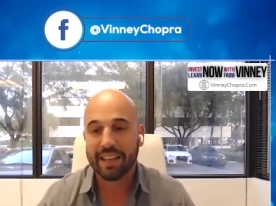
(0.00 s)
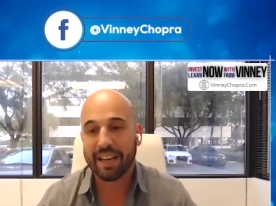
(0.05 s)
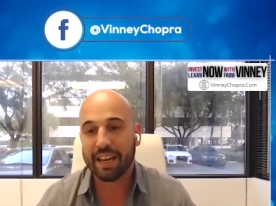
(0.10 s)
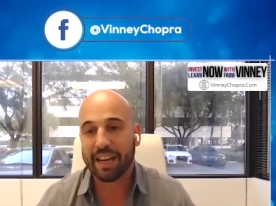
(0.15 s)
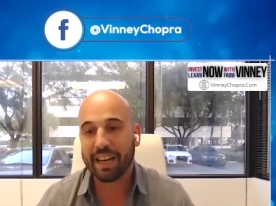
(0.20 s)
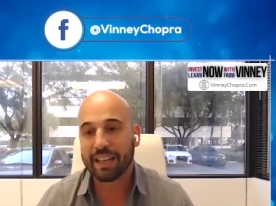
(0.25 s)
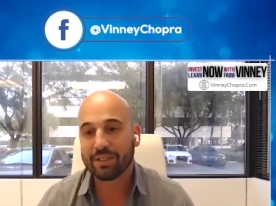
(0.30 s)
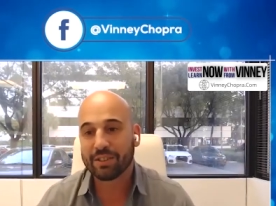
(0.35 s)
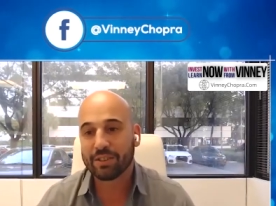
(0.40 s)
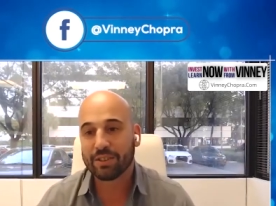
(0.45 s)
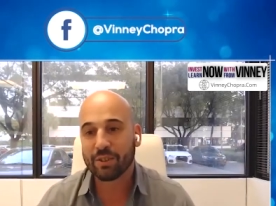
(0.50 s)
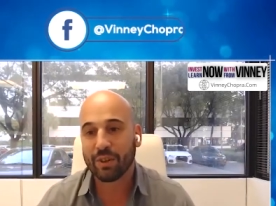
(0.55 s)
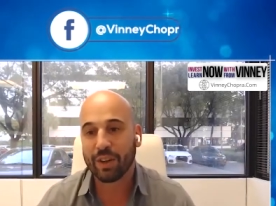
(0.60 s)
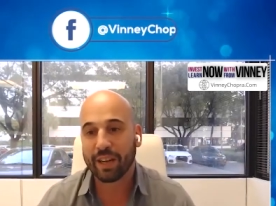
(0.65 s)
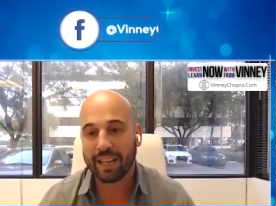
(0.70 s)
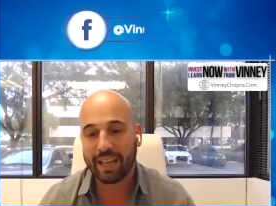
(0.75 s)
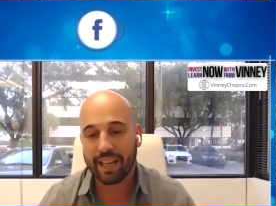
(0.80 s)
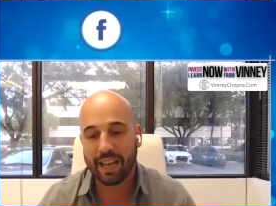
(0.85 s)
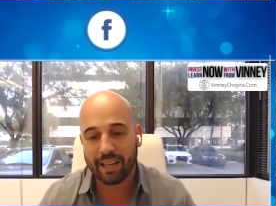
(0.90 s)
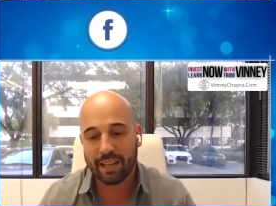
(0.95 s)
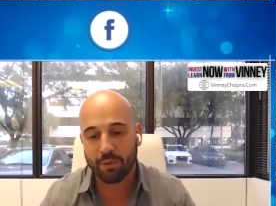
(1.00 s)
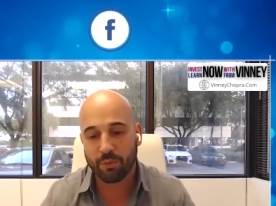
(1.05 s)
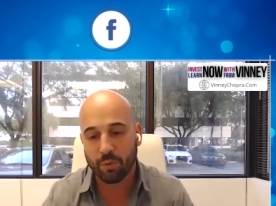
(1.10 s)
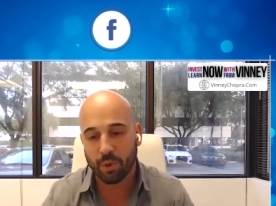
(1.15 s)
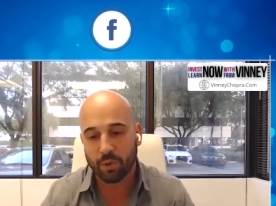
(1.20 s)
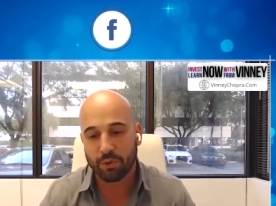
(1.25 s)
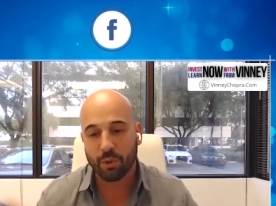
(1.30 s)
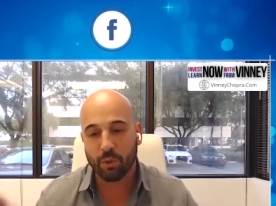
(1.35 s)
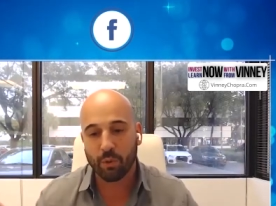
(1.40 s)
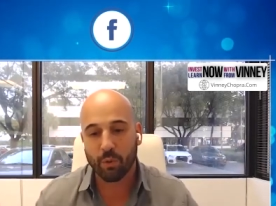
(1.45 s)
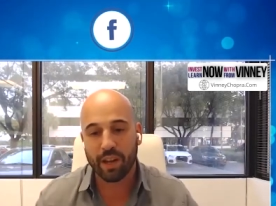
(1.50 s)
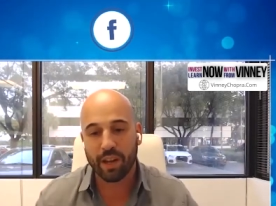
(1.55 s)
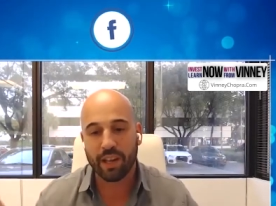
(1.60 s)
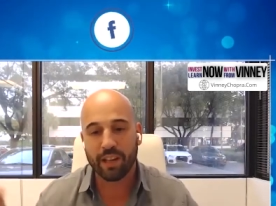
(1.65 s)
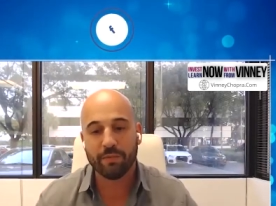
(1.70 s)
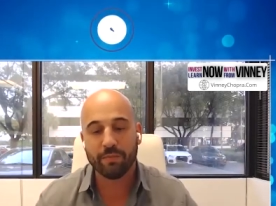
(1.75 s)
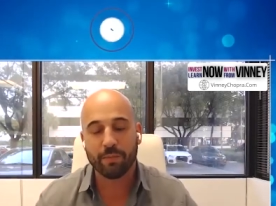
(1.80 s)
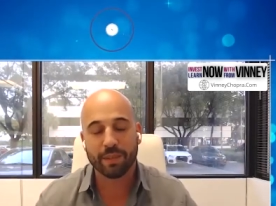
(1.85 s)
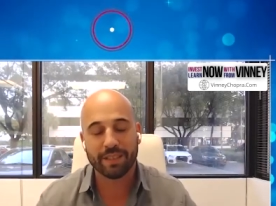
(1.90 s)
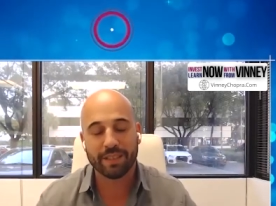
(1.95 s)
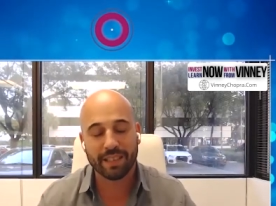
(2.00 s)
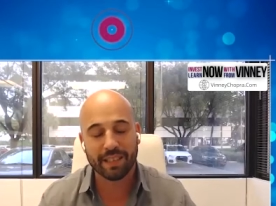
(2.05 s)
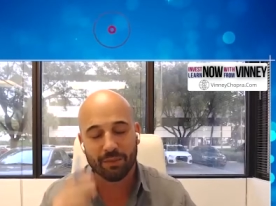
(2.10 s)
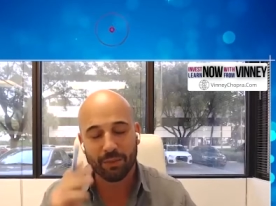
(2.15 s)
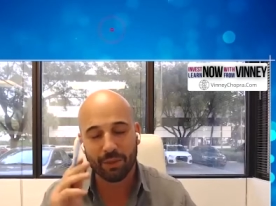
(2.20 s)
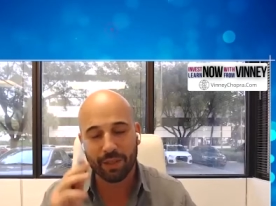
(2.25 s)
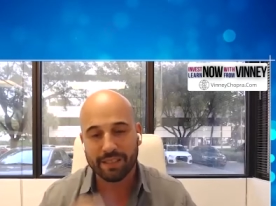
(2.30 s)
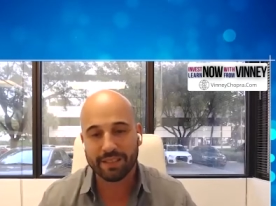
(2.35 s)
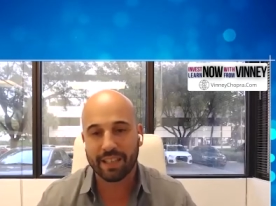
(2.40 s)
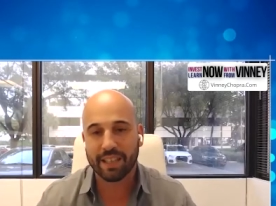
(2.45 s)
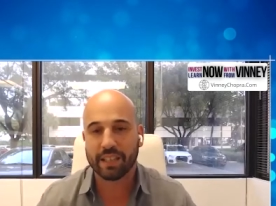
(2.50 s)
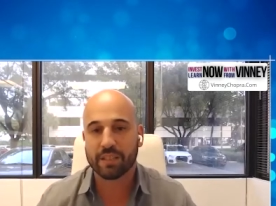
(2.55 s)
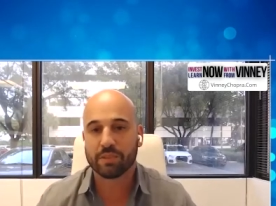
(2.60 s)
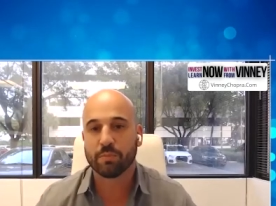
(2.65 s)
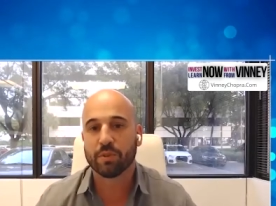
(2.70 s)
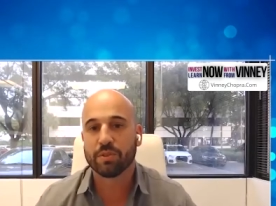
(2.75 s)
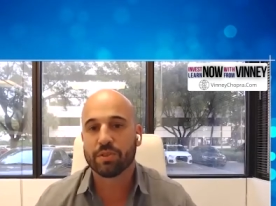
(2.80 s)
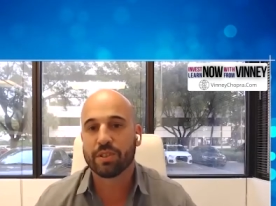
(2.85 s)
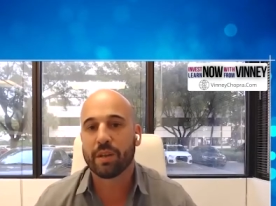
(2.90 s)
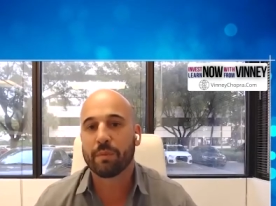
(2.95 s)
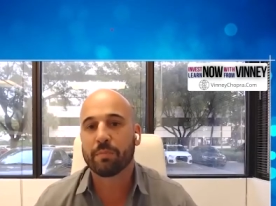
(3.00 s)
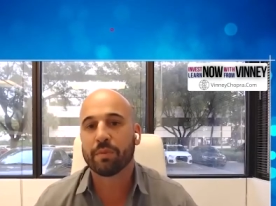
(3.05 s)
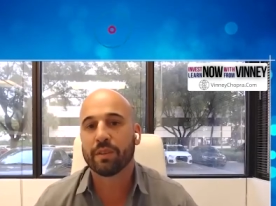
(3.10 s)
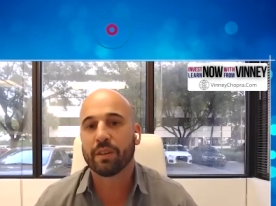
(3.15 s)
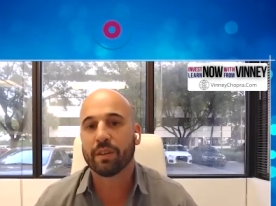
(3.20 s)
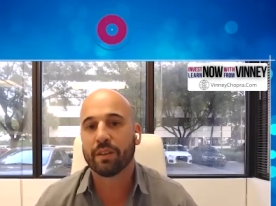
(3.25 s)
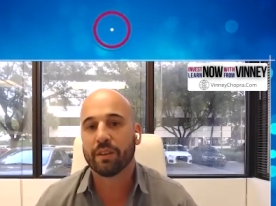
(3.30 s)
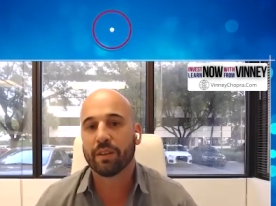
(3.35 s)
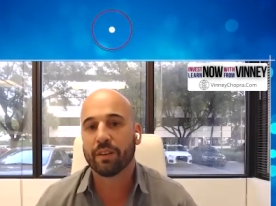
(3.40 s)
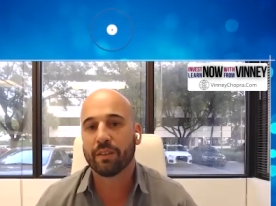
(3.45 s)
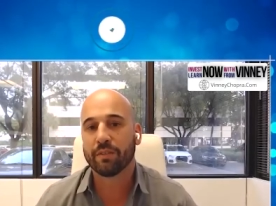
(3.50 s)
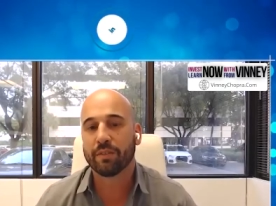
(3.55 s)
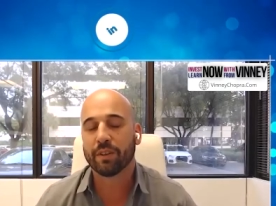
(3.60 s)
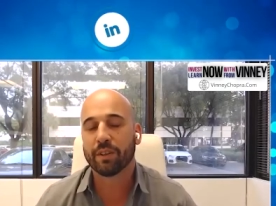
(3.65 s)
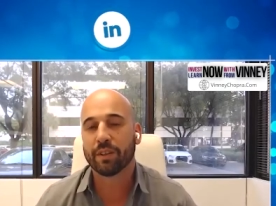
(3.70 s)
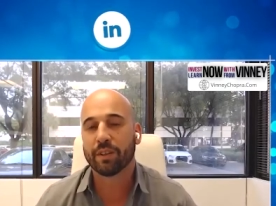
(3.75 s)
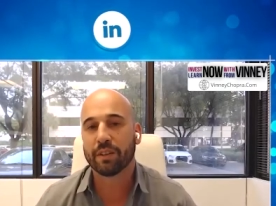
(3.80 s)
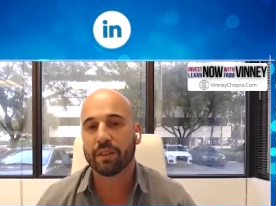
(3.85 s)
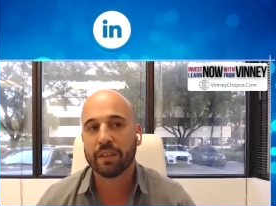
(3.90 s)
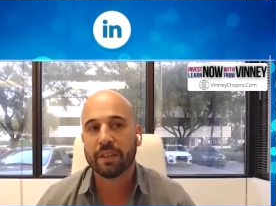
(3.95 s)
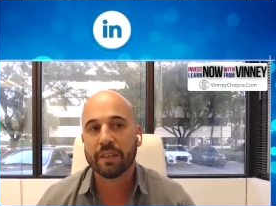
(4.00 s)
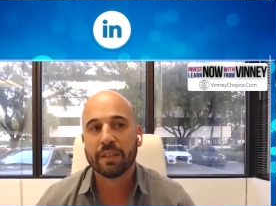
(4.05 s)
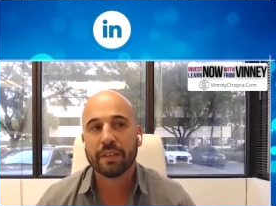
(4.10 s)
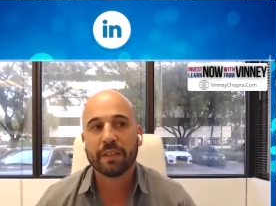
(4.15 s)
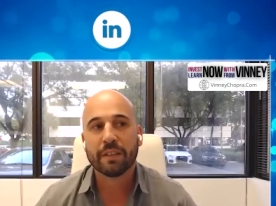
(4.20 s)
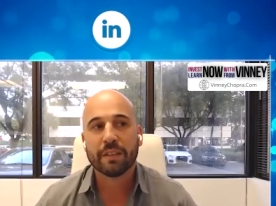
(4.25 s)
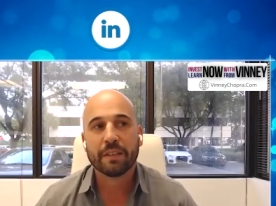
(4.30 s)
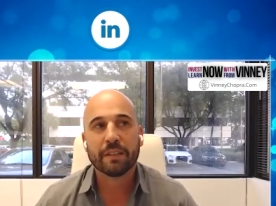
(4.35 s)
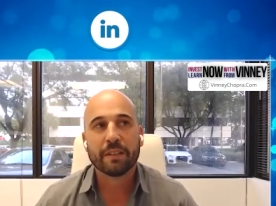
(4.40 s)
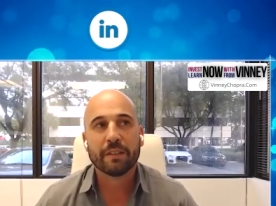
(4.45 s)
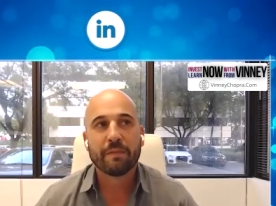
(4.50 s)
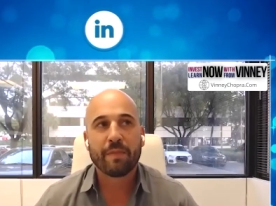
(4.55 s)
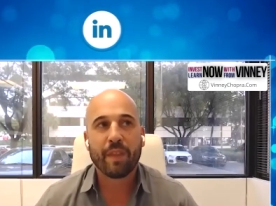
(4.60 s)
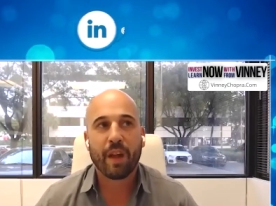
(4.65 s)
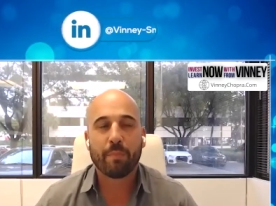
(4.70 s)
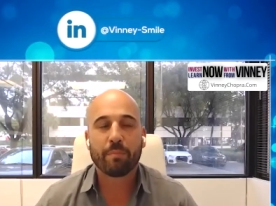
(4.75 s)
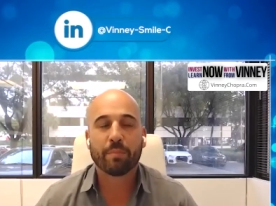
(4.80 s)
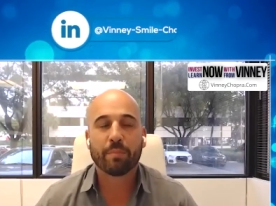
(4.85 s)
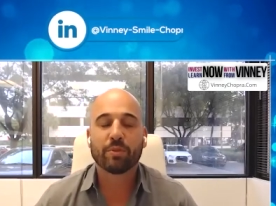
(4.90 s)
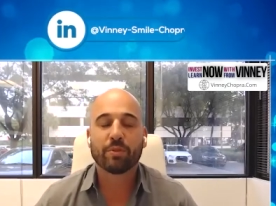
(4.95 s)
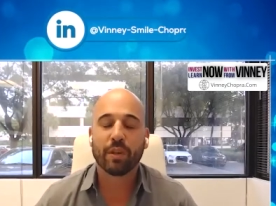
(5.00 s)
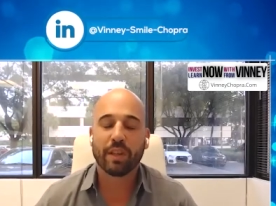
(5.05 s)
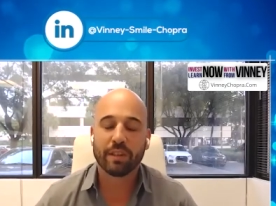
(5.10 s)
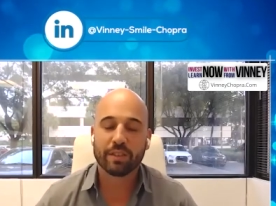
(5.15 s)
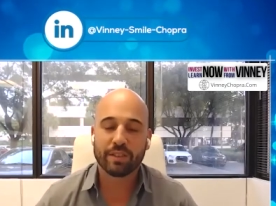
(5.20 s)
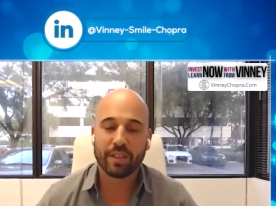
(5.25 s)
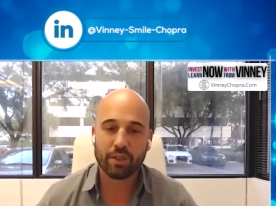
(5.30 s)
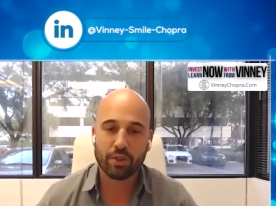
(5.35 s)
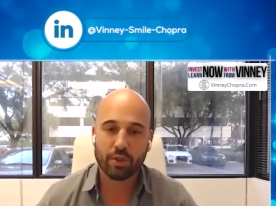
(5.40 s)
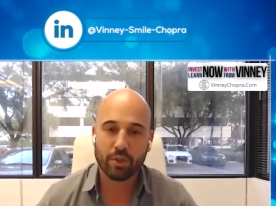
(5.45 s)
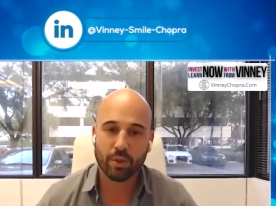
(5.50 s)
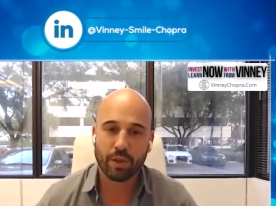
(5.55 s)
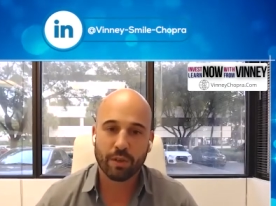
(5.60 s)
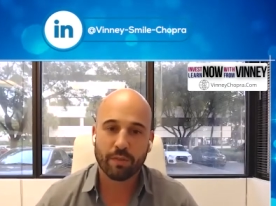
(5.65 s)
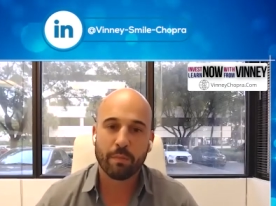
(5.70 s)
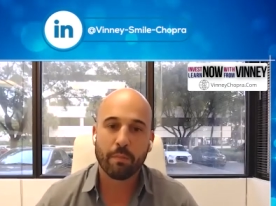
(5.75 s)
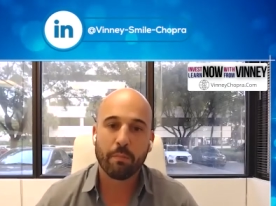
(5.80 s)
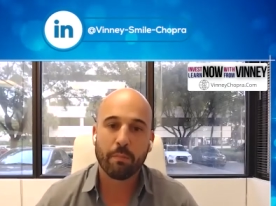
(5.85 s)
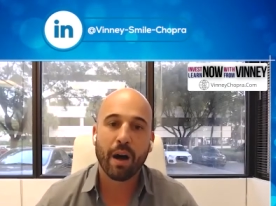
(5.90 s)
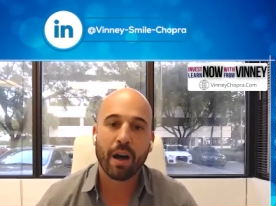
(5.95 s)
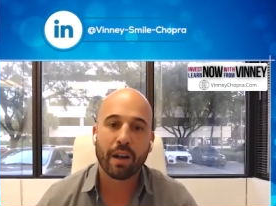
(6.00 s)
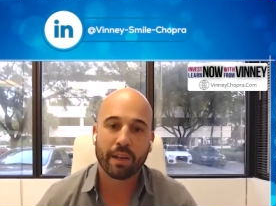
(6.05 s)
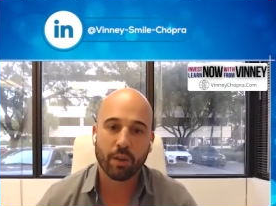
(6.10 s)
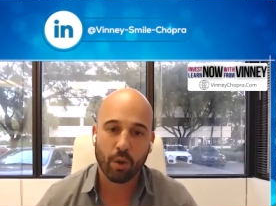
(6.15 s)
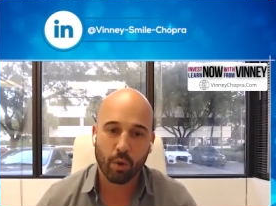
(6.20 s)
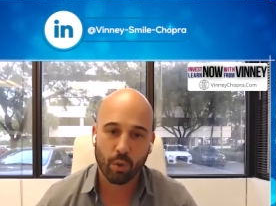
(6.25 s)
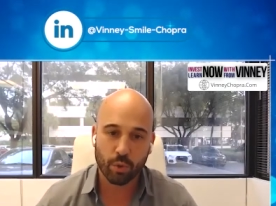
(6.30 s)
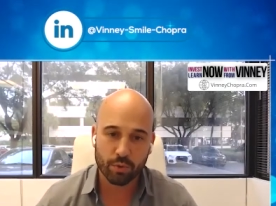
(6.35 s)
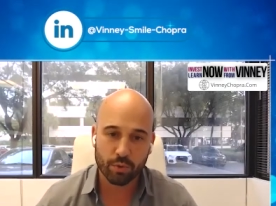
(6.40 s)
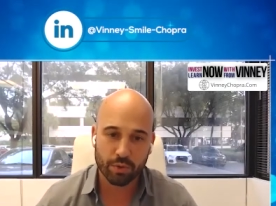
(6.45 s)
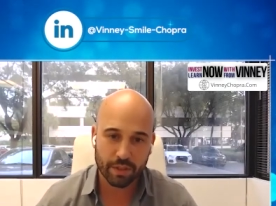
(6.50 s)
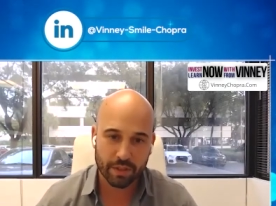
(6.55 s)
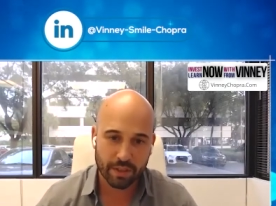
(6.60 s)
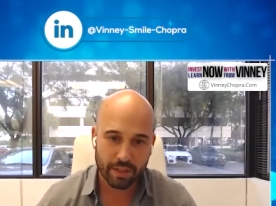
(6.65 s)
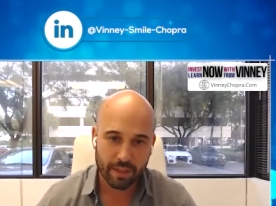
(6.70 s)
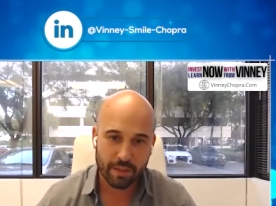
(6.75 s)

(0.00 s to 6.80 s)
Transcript: Yeah. Uh, so I kind of rode the wave, but didn't really take as much of, uh, of uh, opportunity as I should have and bought and hold.